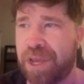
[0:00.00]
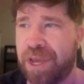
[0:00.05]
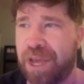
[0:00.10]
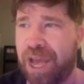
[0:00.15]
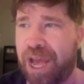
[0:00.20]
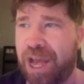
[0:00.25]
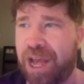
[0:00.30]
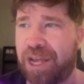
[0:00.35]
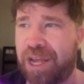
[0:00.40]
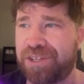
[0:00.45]

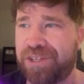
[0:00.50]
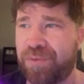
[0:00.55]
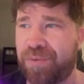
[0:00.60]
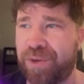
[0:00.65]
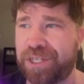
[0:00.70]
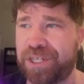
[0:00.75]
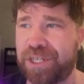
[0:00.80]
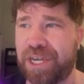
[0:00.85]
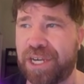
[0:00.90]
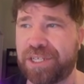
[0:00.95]
I also
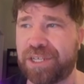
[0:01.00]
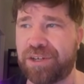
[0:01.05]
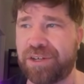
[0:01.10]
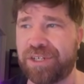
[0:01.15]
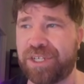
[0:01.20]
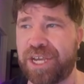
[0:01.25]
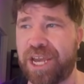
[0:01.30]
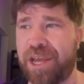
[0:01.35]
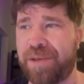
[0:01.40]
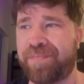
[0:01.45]
want you guys to
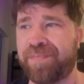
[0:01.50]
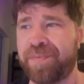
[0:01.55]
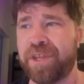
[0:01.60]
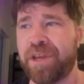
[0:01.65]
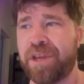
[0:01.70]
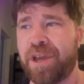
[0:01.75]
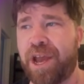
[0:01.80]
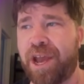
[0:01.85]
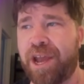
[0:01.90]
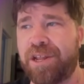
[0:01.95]
understand,
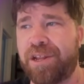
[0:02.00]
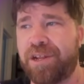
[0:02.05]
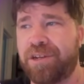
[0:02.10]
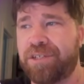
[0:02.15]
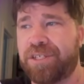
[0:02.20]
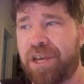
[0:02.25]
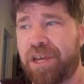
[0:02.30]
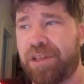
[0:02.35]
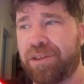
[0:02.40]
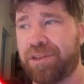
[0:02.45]
and
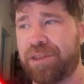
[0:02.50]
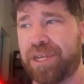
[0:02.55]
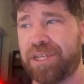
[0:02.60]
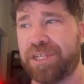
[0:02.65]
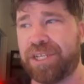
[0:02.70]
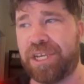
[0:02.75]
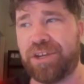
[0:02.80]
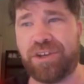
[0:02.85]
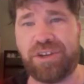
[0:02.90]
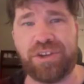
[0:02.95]
there's other things
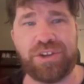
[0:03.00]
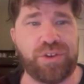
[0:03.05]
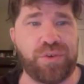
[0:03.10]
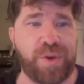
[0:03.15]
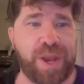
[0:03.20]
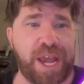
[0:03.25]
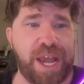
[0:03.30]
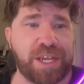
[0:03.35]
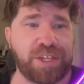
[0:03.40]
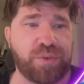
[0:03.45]
that you could
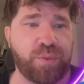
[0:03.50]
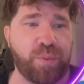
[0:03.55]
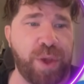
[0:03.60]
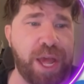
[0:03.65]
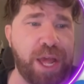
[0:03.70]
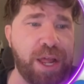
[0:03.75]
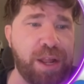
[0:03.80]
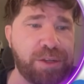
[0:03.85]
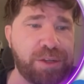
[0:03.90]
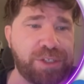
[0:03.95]
do as
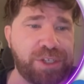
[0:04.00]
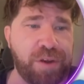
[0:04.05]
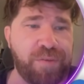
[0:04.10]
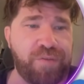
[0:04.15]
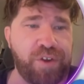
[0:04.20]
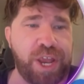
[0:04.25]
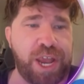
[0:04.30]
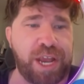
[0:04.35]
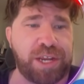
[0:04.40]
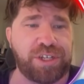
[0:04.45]
well. So
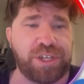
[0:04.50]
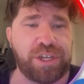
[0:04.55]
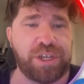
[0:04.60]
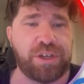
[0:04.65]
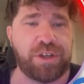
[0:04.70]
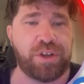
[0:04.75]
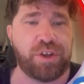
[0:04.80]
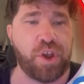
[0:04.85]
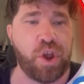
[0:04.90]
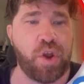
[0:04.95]
if we actually
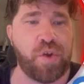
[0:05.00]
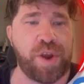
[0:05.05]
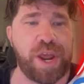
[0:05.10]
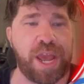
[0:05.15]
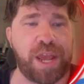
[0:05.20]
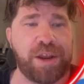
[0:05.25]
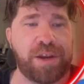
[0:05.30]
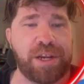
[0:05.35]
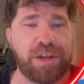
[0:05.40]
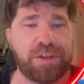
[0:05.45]
go
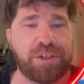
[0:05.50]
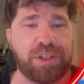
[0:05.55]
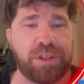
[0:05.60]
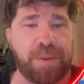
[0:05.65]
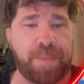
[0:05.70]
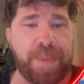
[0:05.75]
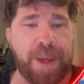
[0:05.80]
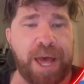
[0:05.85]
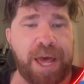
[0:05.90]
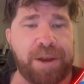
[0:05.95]
down here to
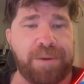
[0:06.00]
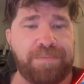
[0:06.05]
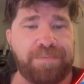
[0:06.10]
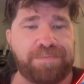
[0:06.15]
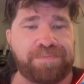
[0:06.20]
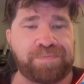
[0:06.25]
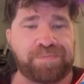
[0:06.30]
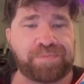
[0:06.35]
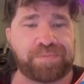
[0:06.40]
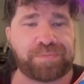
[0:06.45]
the bottom,
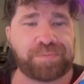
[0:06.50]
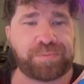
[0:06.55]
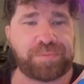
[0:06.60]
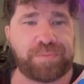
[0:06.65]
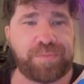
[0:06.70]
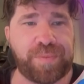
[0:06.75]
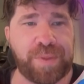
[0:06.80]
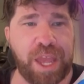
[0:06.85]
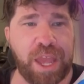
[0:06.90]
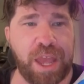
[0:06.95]

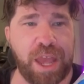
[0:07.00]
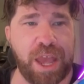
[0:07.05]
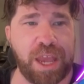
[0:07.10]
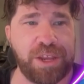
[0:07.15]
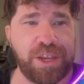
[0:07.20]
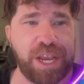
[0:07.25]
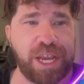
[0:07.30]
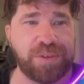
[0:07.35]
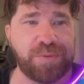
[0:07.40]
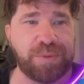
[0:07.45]

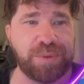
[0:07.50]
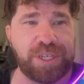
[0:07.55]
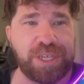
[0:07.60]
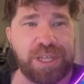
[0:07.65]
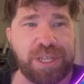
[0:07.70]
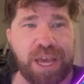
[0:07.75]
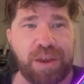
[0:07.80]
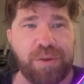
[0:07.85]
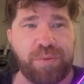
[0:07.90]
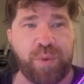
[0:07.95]
you guys will see
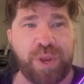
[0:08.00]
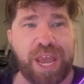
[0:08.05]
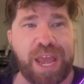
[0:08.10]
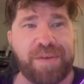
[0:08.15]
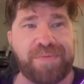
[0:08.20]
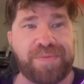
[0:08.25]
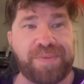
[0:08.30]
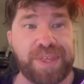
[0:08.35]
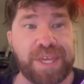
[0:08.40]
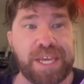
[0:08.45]
that we
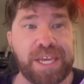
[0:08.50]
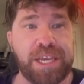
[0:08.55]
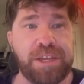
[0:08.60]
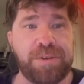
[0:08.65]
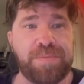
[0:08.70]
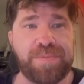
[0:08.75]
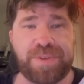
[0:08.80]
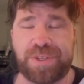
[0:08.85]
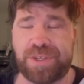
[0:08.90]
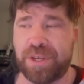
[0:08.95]
have
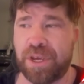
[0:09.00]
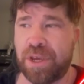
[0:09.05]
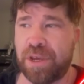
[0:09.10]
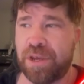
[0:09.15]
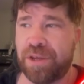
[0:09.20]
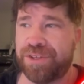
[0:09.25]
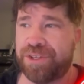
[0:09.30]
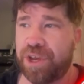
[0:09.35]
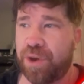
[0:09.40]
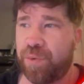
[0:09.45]
themes.
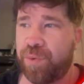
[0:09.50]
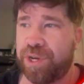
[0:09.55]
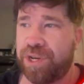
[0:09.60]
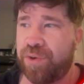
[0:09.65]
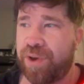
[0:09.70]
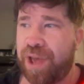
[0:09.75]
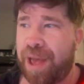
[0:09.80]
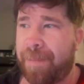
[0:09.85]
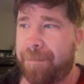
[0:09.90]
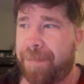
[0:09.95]
So we
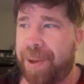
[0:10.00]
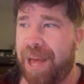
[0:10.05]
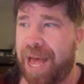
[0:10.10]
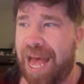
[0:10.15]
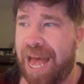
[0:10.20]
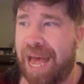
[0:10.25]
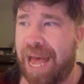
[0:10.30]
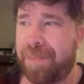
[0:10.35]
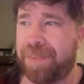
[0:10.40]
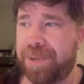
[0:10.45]
do have
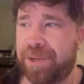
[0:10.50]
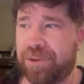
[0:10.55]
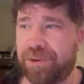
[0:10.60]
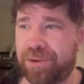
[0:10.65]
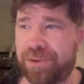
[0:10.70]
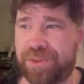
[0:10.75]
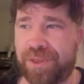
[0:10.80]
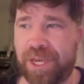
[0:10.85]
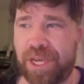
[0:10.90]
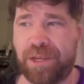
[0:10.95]

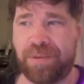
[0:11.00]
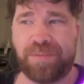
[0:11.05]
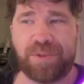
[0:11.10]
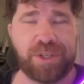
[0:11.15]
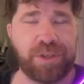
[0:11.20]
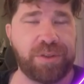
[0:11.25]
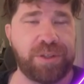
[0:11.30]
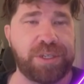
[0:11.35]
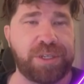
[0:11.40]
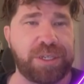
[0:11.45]
popular themes.
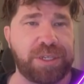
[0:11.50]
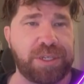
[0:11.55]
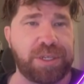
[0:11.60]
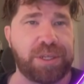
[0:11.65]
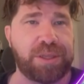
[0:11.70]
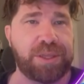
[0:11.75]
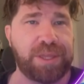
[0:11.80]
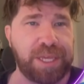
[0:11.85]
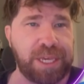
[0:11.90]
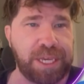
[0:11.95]
So this is a
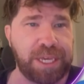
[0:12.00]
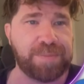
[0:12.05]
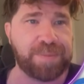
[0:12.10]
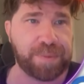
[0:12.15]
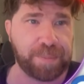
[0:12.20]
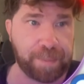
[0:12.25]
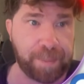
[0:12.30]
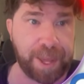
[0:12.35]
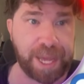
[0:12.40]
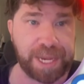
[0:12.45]
themes
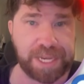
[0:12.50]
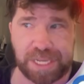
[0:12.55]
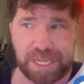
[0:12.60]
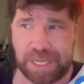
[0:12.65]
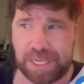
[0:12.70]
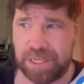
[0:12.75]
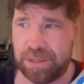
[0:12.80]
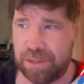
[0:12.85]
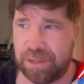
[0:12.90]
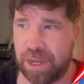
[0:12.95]

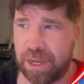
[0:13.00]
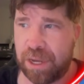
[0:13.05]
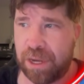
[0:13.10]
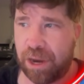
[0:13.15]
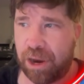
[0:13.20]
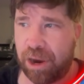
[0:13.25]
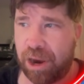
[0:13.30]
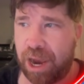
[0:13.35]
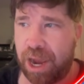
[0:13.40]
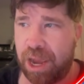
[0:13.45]
button.
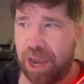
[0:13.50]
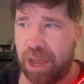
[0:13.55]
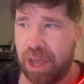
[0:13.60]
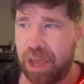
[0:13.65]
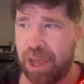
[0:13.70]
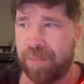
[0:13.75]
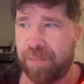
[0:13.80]
All right.